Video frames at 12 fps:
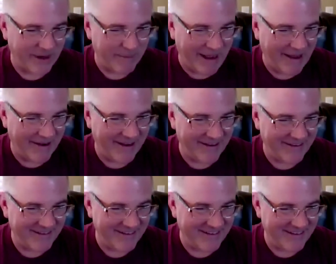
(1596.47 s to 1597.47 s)
about it,
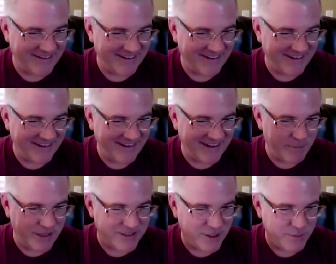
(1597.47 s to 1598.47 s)
and it
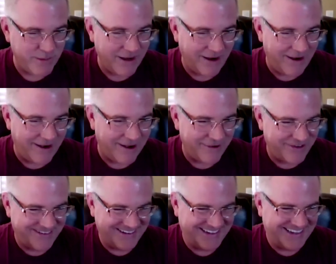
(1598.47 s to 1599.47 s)
pisses me off.
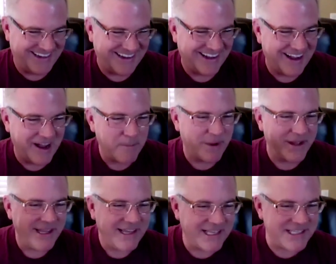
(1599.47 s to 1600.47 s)
But
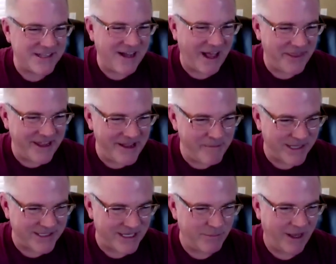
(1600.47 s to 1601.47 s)
it's not them
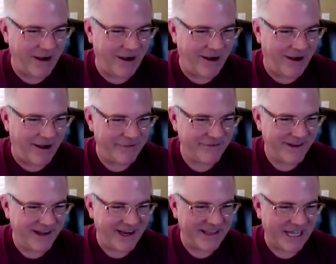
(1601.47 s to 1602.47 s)
pissing me off.
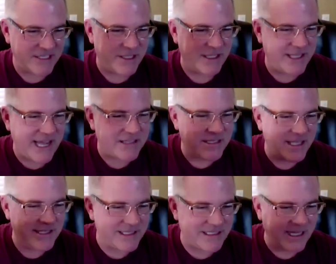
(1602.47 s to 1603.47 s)
And that's that's the
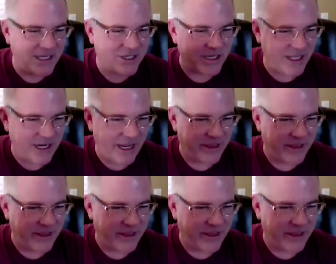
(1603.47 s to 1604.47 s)
distinction, I
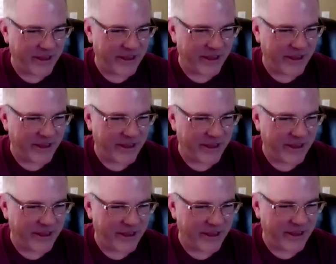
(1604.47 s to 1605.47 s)
think, that
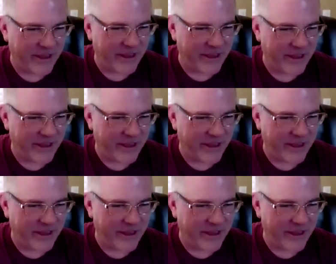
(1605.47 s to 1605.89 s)
mm. keeps you